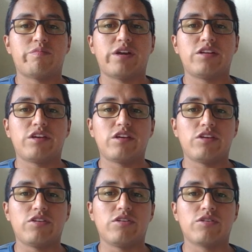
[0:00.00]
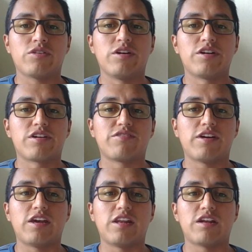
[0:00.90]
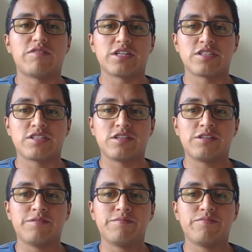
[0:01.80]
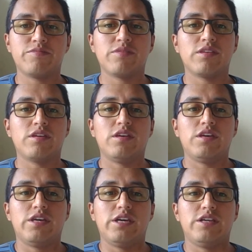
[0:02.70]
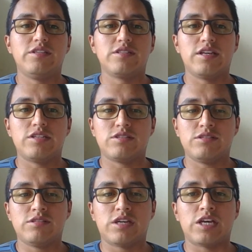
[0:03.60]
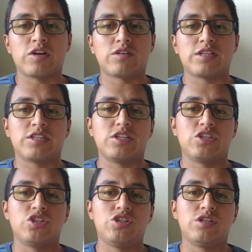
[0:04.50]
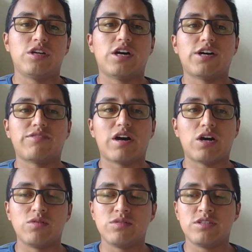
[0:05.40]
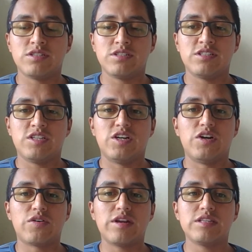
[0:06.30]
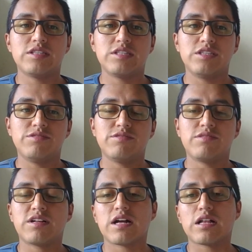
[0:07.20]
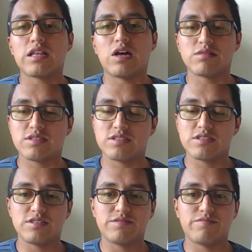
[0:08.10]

My name is Rafael Albarracin. In this lesson, I'm gonna teach about relative clauses.